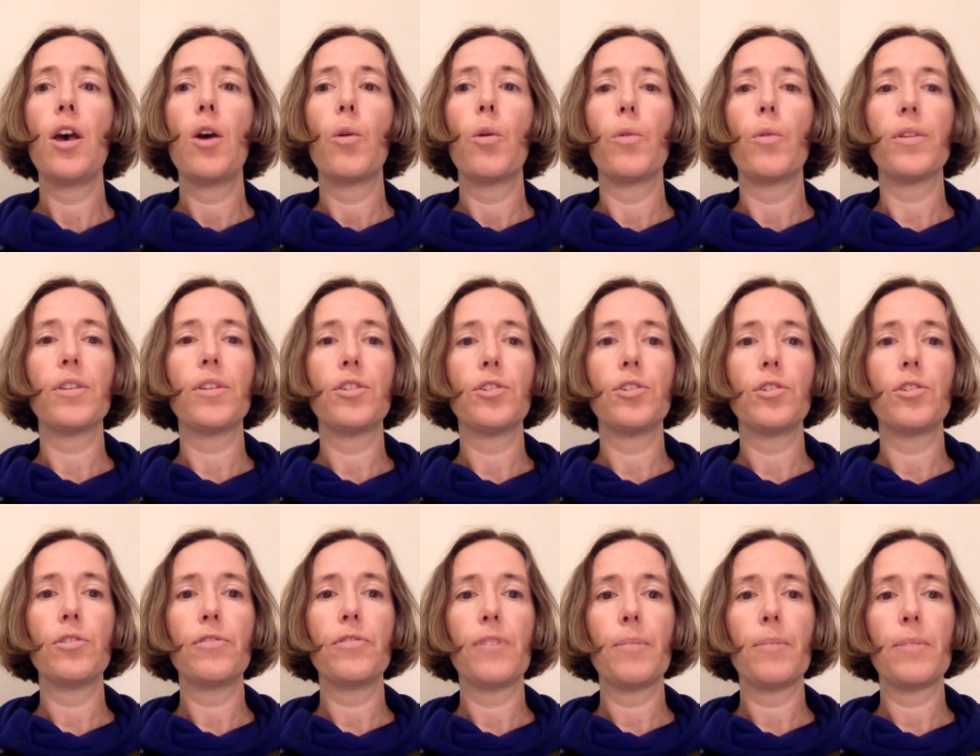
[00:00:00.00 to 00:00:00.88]

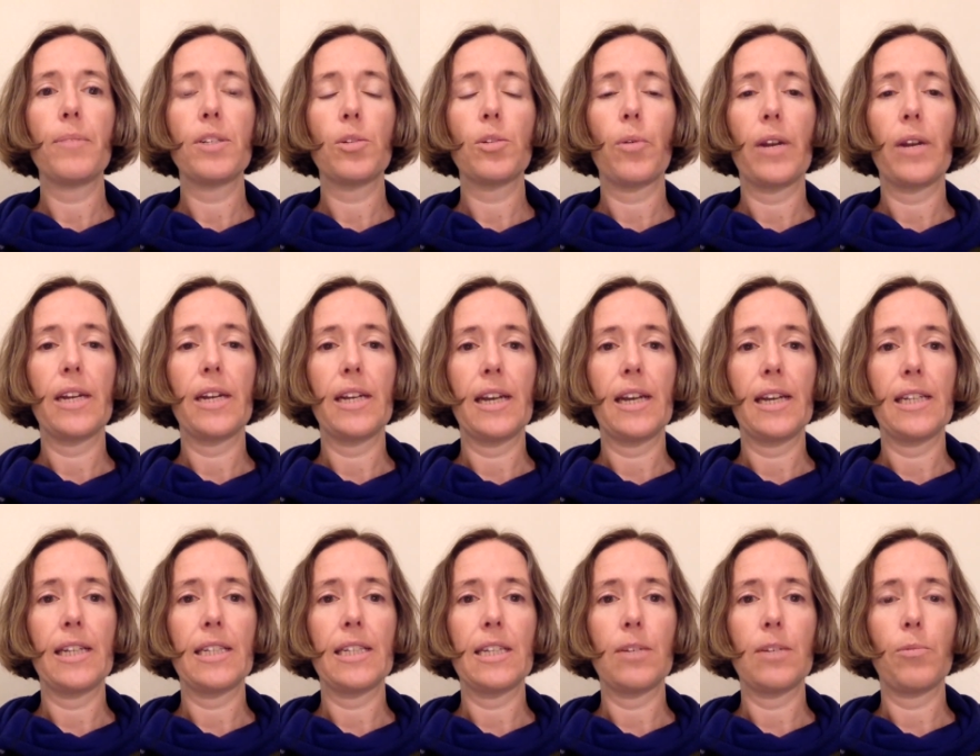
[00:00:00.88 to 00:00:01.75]
withdrew from the
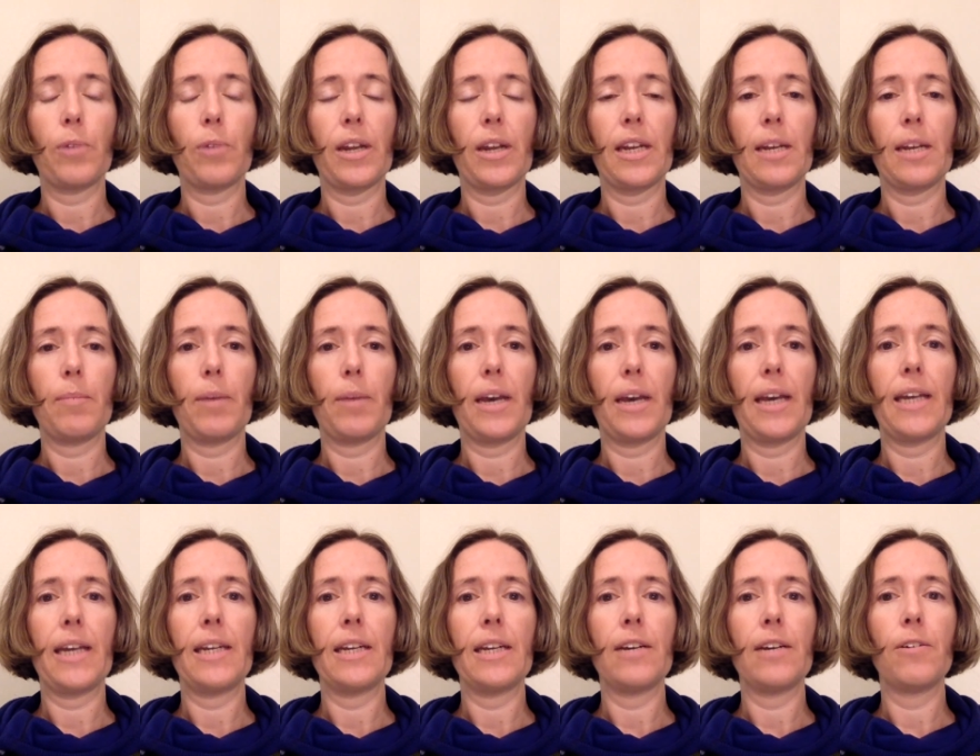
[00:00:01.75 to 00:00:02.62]
2019 Whitney
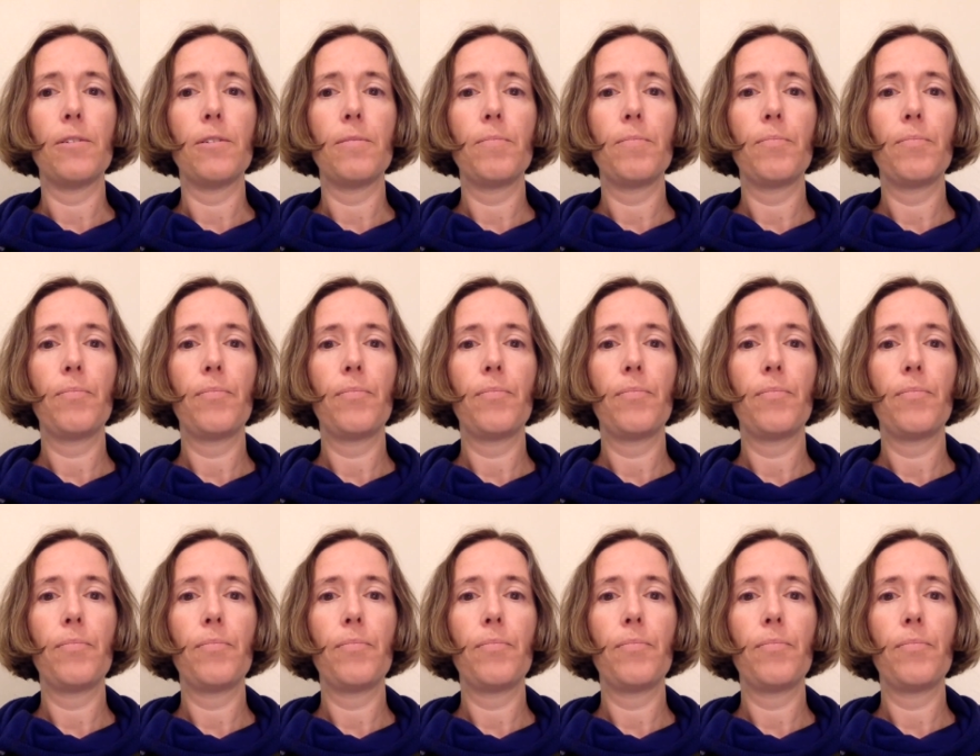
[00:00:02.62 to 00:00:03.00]
Biennial.